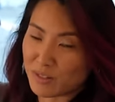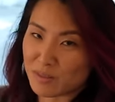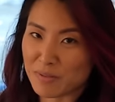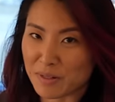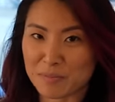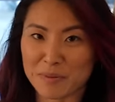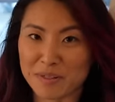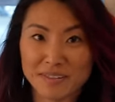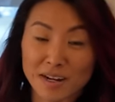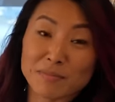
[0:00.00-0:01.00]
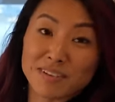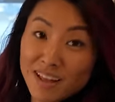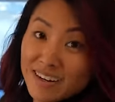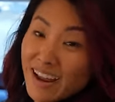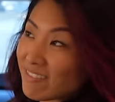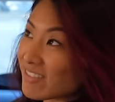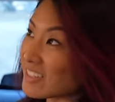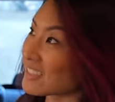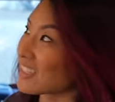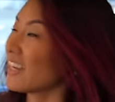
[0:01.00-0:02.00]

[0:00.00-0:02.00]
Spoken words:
on up there, but I'm glad I have it.